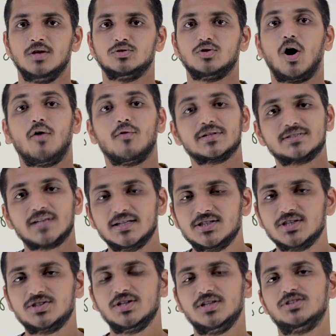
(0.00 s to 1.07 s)
So our
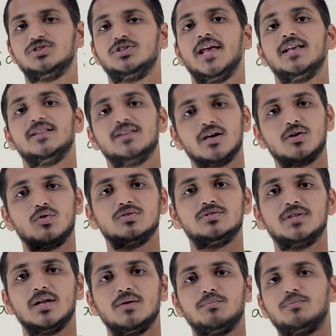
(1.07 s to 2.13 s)
suggestion is take the
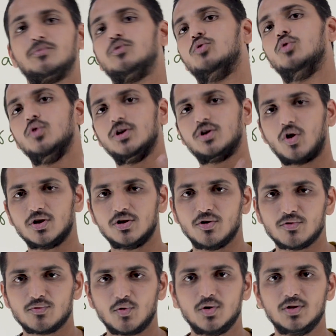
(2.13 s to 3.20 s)
question, do it on
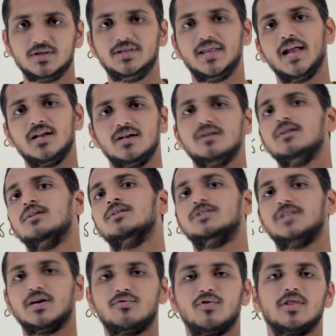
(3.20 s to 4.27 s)
your own, then
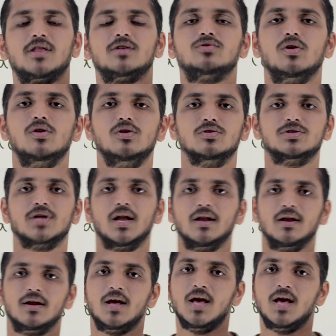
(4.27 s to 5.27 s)
check for the solution.